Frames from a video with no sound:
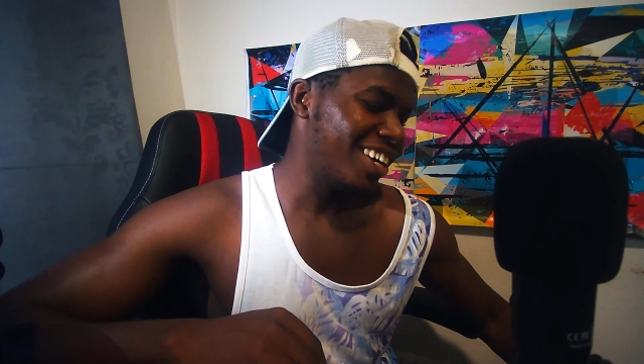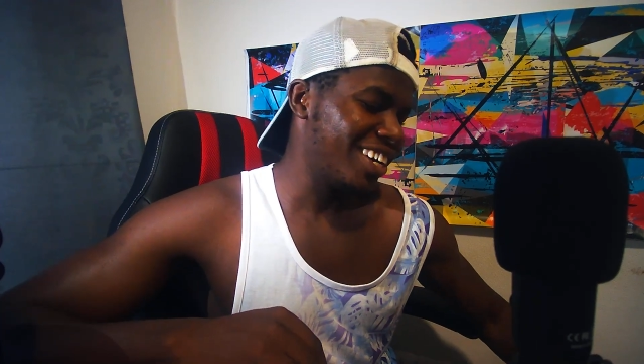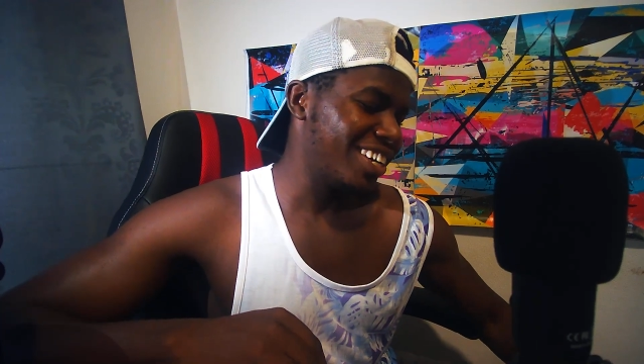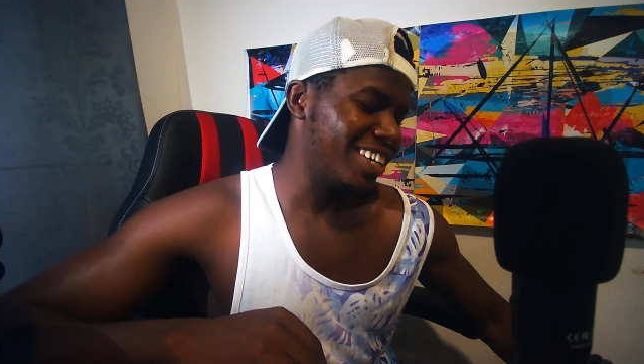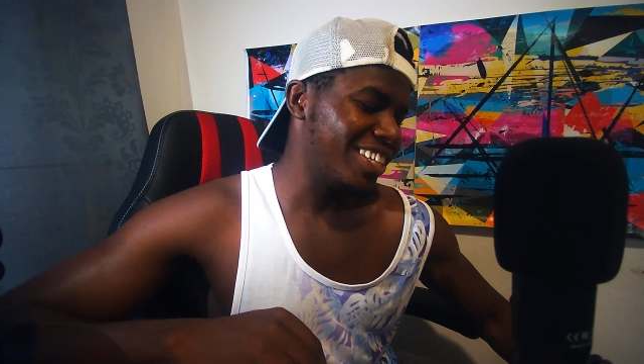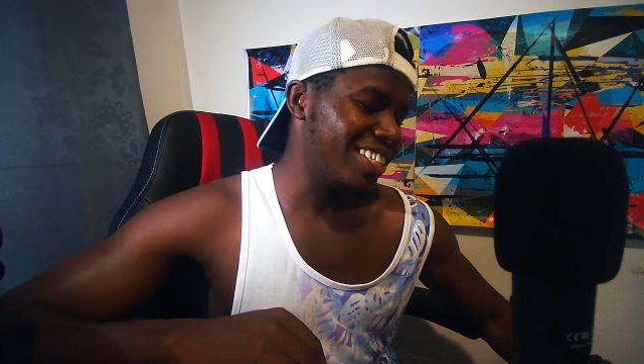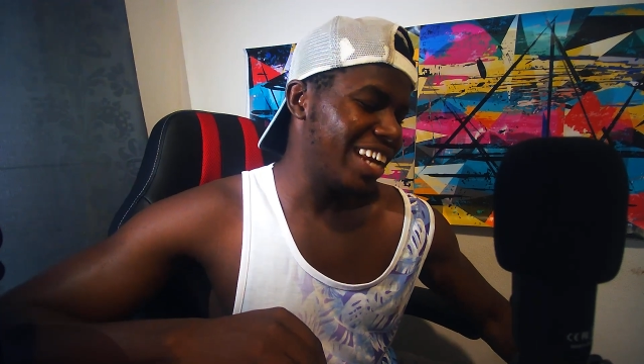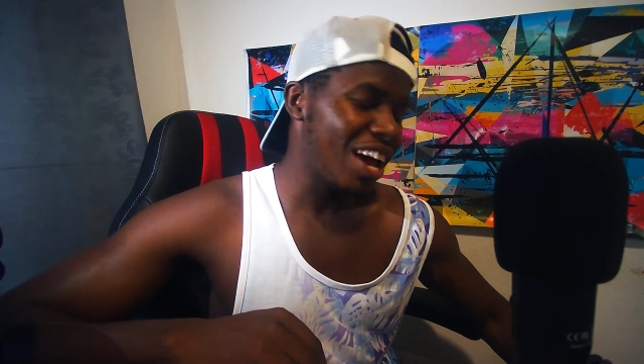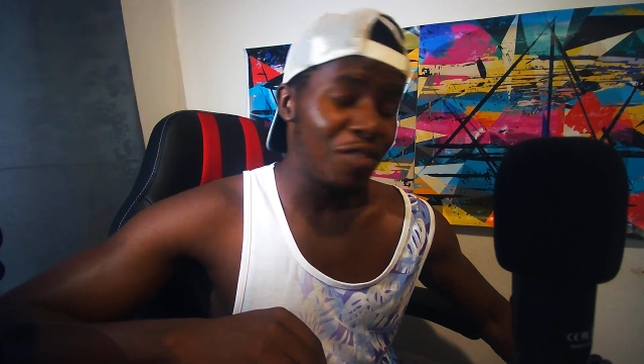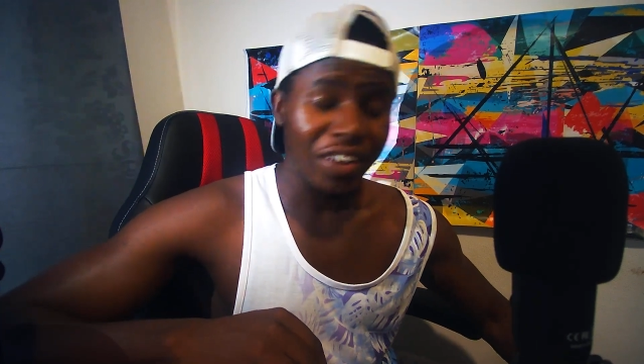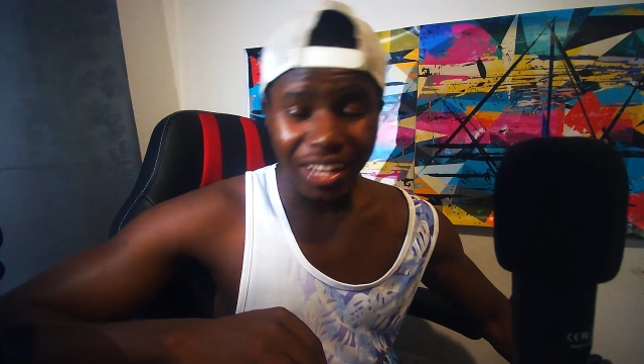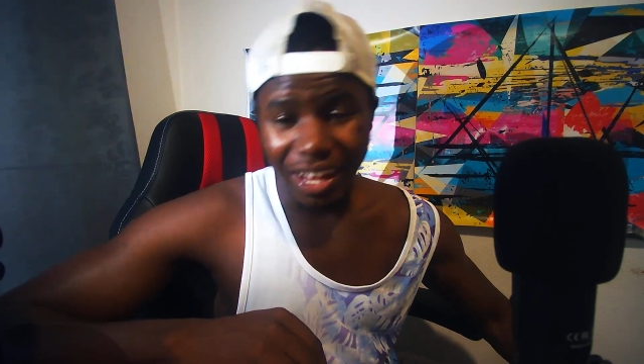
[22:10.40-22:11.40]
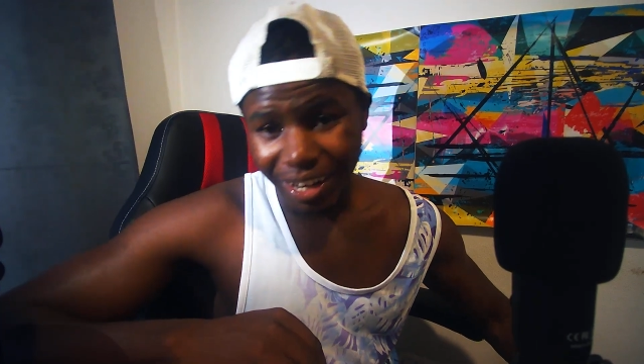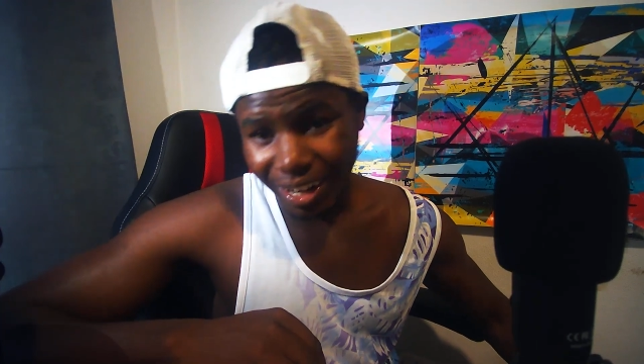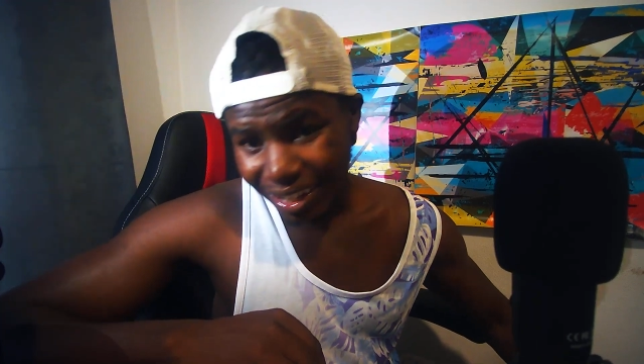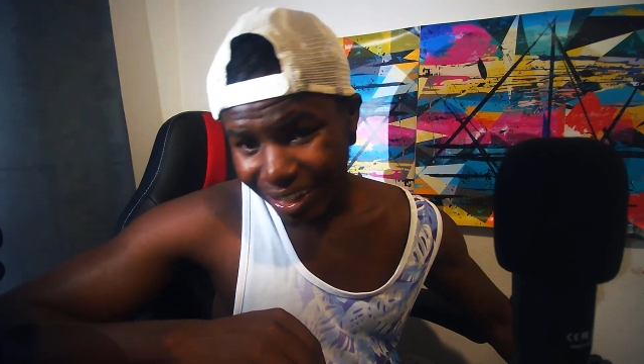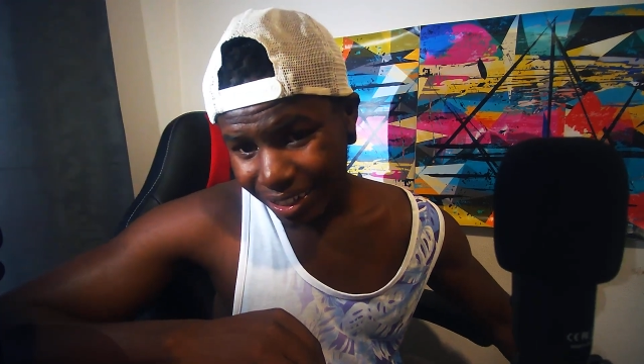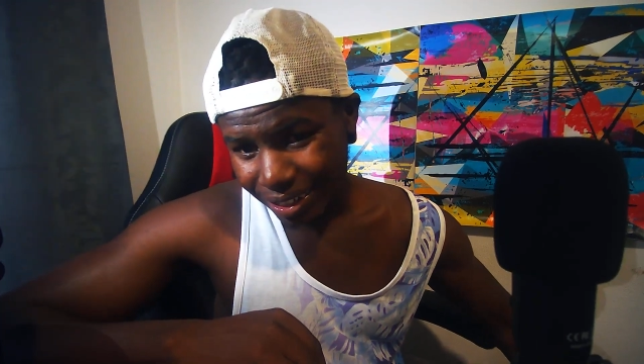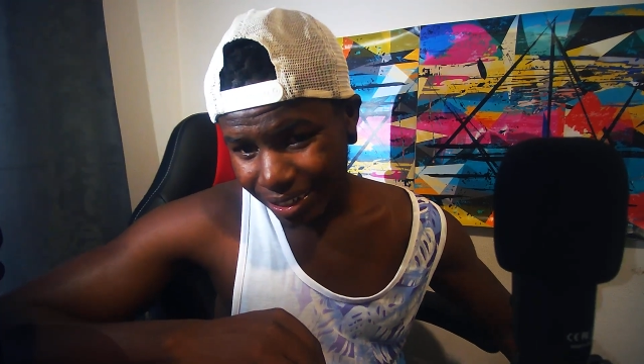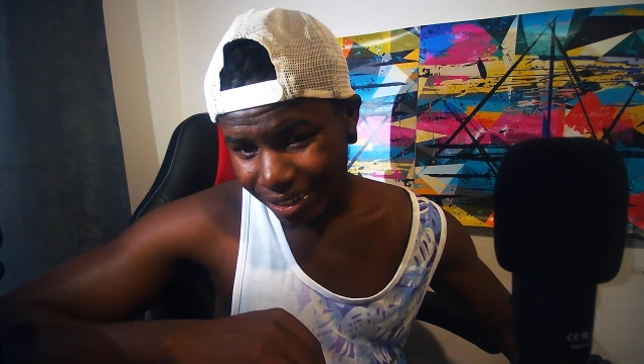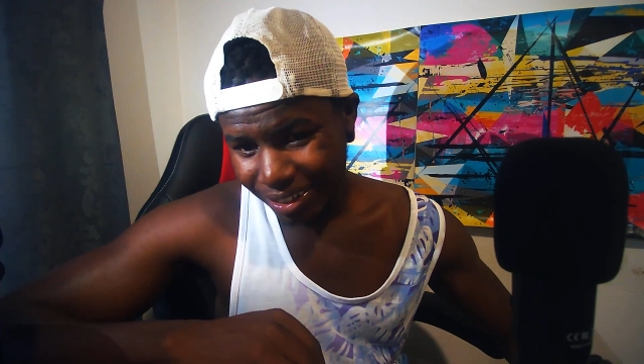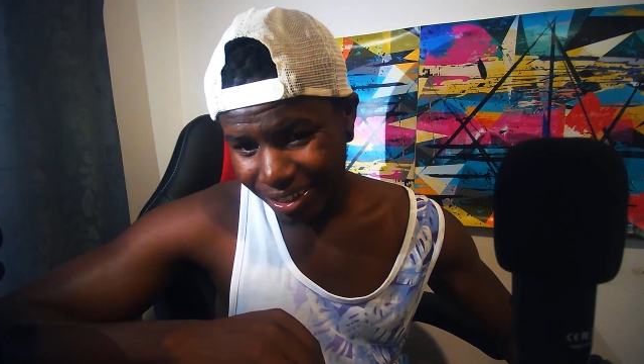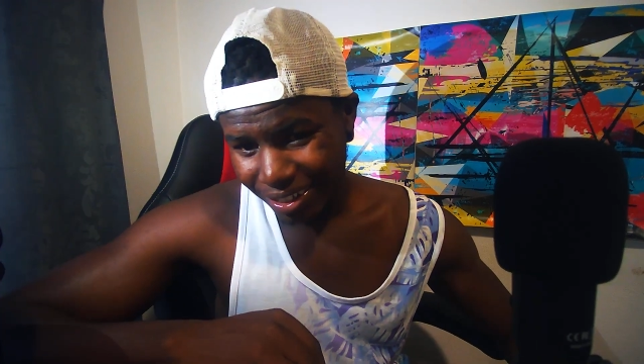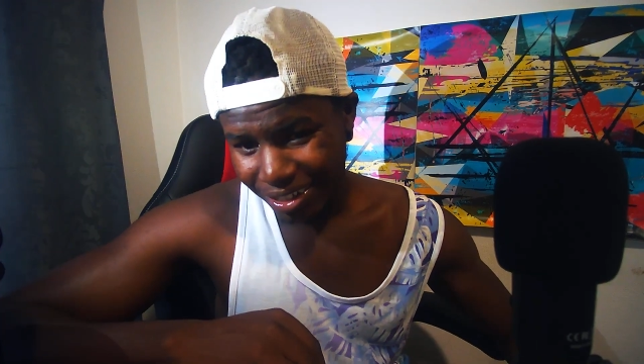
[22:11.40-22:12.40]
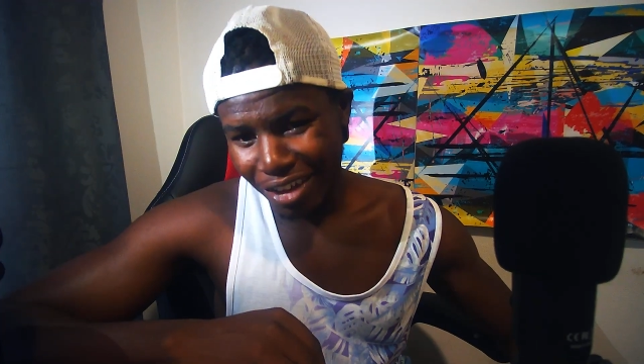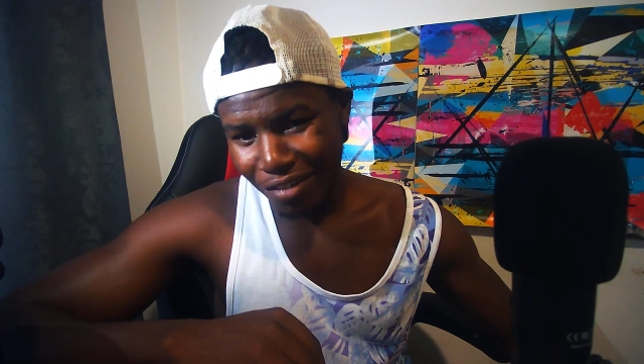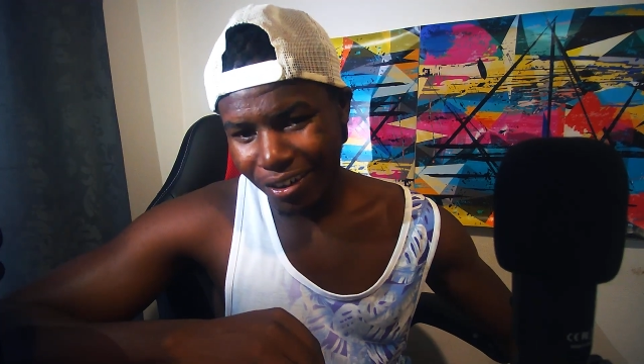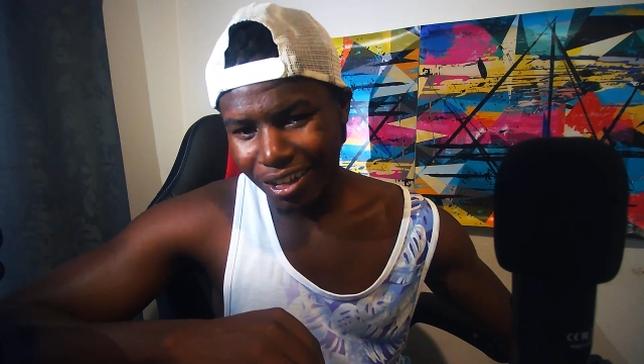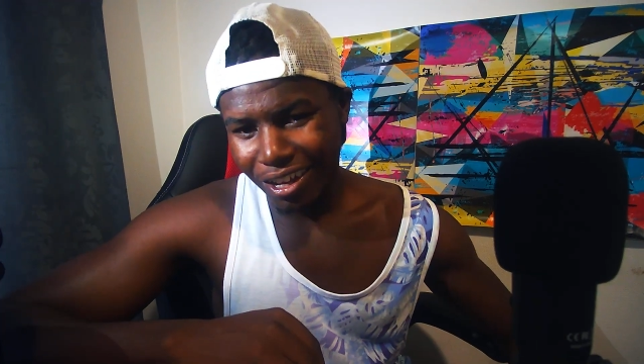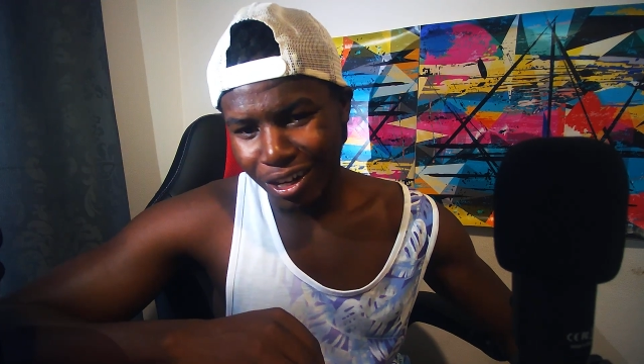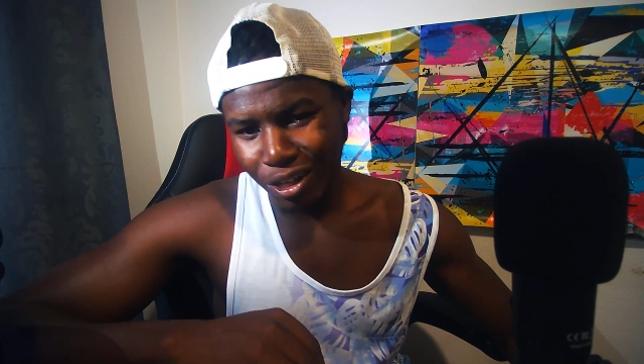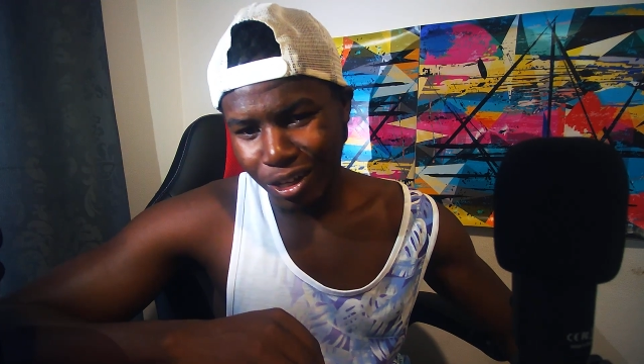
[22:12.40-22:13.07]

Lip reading: is an Afrikaner. He's an Afrikaner,